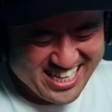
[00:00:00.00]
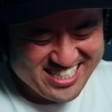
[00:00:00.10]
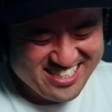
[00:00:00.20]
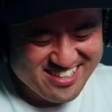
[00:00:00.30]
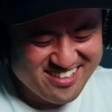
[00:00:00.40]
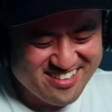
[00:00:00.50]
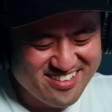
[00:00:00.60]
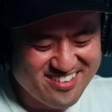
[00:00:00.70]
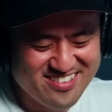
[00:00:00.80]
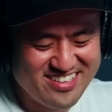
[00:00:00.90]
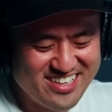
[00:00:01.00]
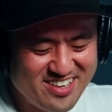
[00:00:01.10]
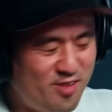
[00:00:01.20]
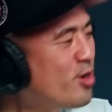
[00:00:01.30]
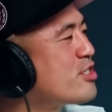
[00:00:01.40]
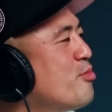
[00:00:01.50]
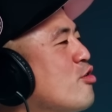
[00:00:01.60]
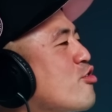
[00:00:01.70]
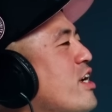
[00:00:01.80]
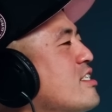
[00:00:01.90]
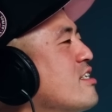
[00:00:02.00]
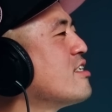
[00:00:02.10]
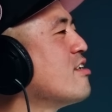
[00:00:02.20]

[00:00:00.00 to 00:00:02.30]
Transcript: Yo, what's the most craziest